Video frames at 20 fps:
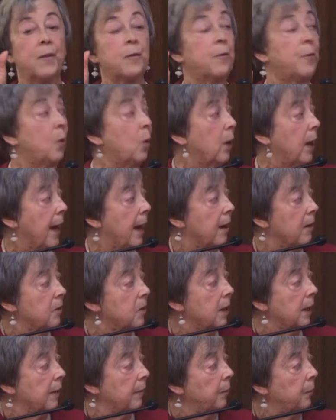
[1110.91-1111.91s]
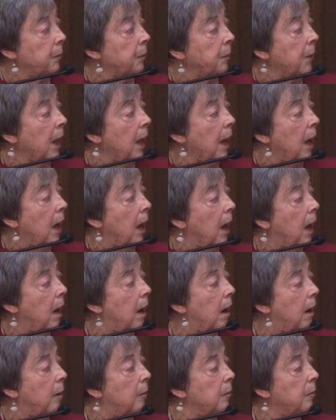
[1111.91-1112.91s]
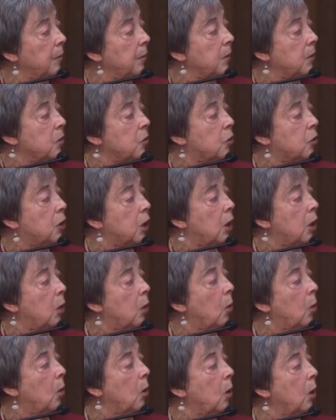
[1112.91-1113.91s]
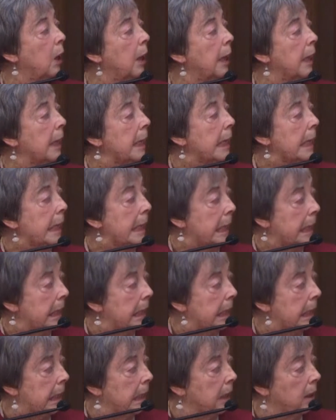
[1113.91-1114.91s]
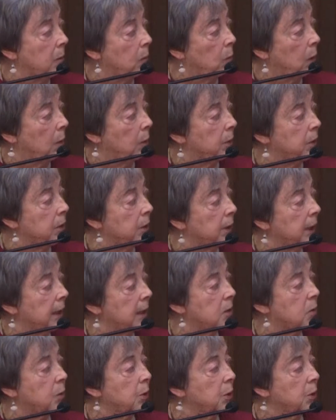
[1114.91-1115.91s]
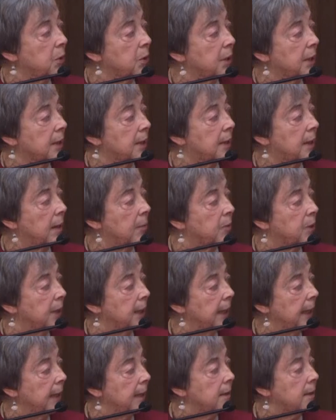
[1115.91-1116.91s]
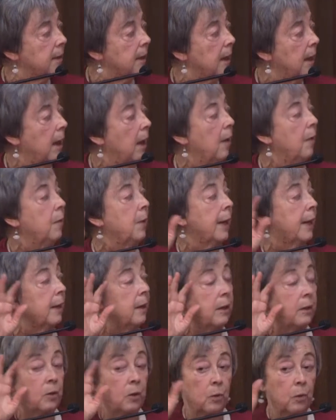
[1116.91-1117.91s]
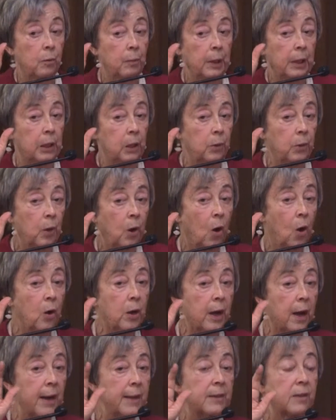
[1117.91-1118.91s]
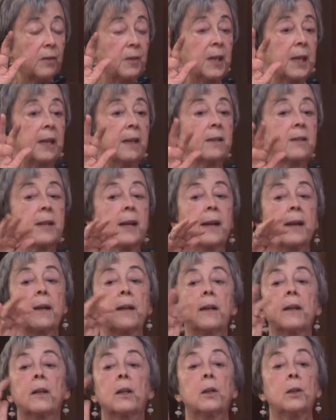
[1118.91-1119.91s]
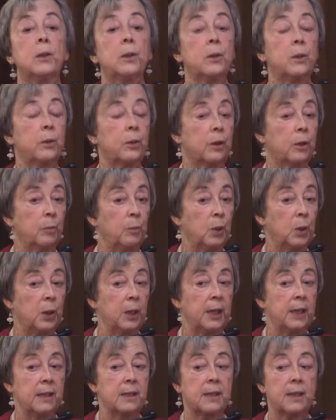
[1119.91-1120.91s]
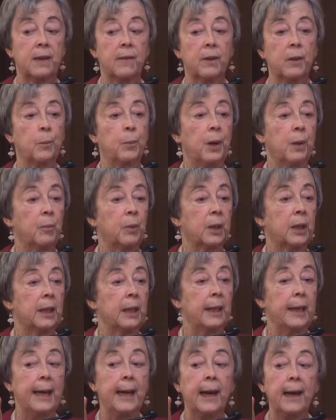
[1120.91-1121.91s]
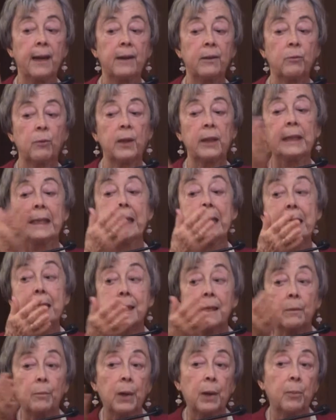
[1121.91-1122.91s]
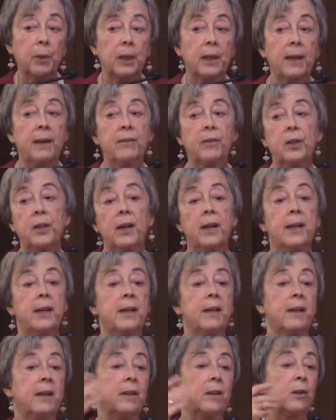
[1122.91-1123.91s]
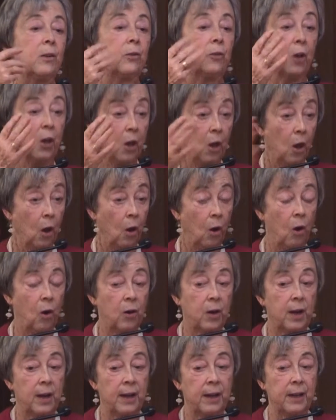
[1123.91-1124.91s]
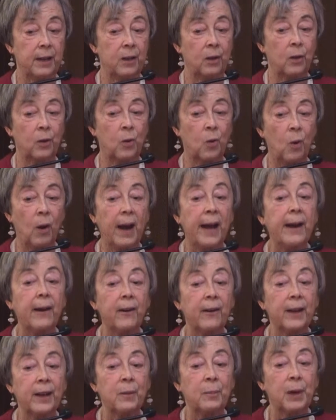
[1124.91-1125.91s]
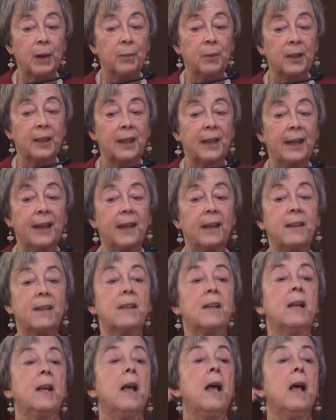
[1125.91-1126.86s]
for housing. Um, so what we're doing is we're using subsidies. They can do, include all kinds of things. They can include communities giving public land, leasing public land for 99 years, all kind, you know, acquiring public land,